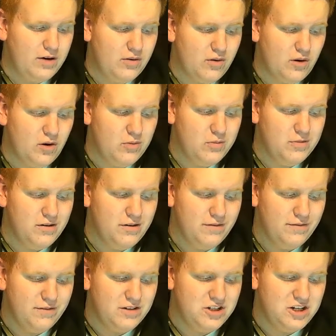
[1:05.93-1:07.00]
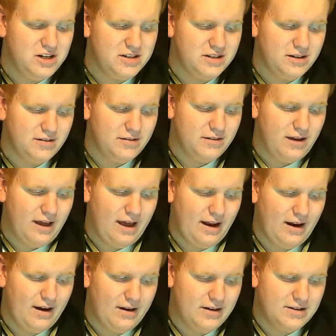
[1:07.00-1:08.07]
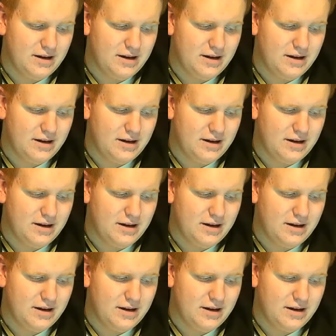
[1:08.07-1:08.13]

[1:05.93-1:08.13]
Chrome Vegeta at Hot